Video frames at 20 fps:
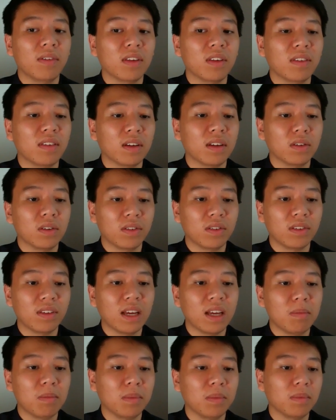of a single
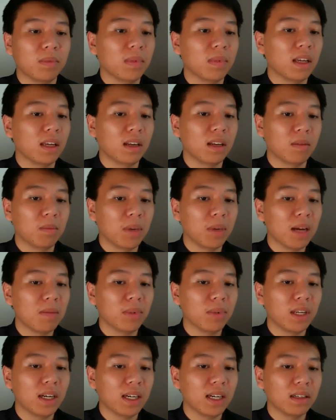step in the
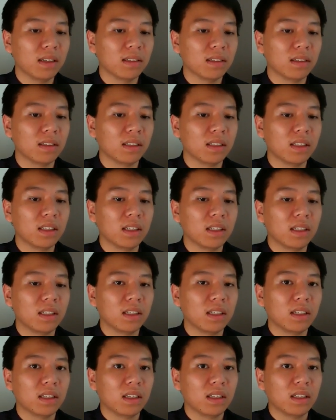pipeline,
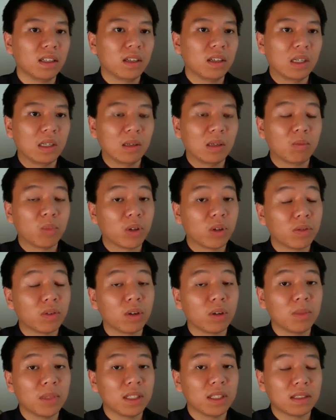
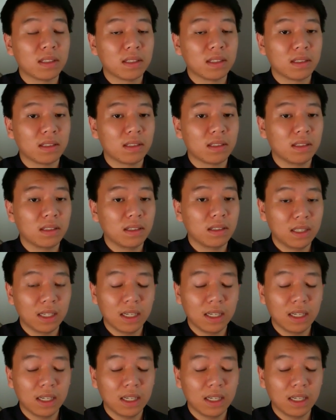performance